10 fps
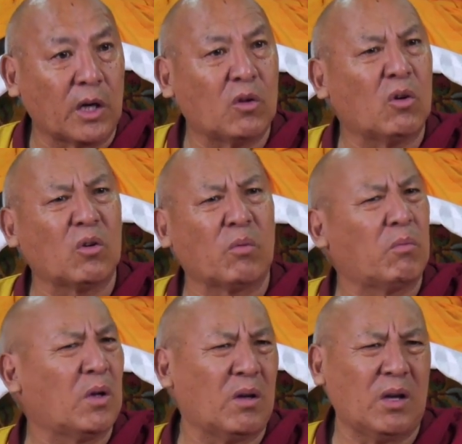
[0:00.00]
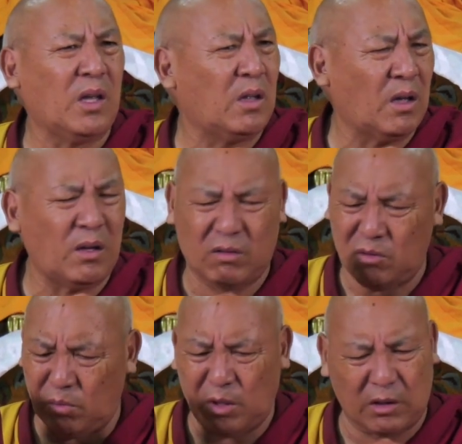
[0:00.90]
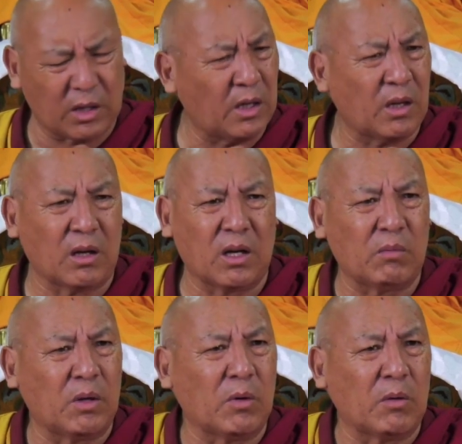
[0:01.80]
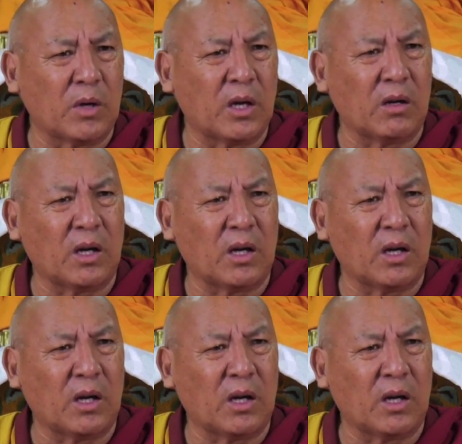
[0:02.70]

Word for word: I thought of I, I, so many thinking come in my mind.